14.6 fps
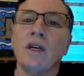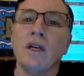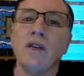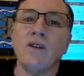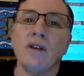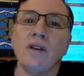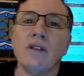
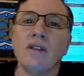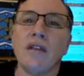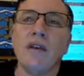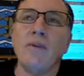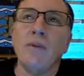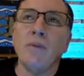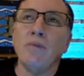You're going to
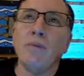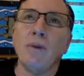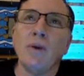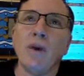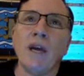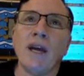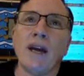say, but
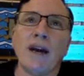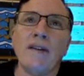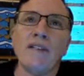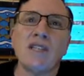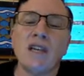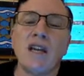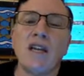wait, I
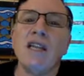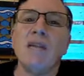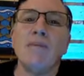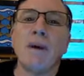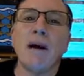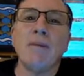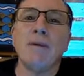study the
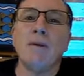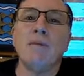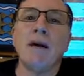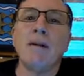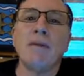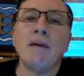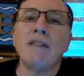Bible
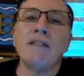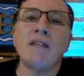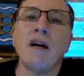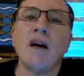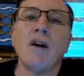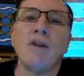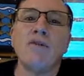by
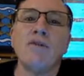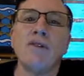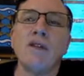myself.